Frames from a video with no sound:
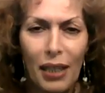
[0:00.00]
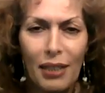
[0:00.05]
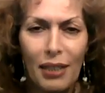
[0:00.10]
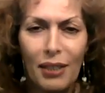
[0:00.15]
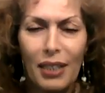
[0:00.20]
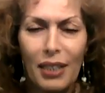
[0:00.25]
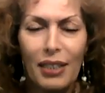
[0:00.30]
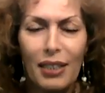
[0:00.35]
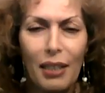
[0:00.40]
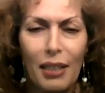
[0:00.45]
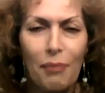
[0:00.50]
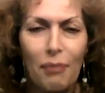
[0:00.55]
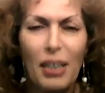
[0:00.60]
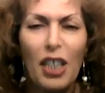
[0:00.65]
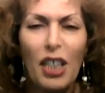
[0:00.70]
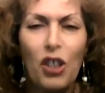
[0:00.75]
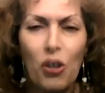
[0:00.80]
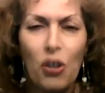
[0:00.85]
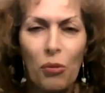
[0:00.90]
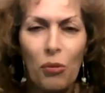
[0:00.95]
So there's something
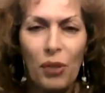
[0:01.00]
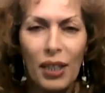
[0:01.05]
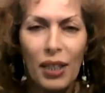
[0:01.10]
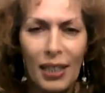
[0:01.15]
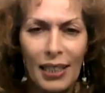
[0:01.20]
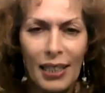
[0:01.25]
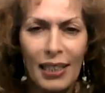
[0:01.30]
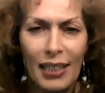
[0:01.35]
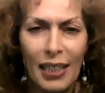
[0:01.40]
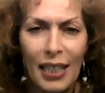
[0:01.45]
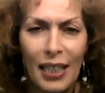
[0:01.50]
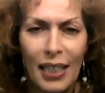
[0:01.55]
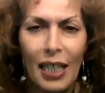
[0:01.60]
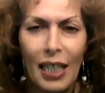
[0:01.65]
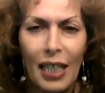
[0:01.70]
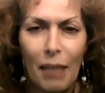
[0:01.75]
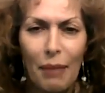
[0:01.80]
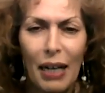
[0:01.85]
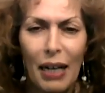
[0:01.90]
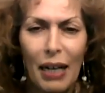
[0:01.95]
humorous
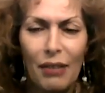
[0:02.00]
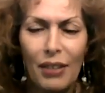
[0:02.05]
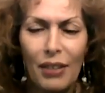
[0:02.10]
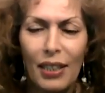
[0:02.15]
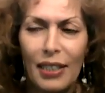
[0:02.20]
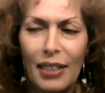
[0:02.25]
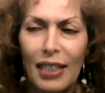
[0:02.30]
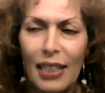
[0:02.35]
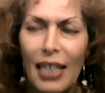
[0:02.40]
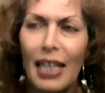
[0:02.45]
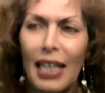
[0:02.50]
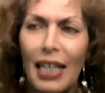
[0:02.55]
about this.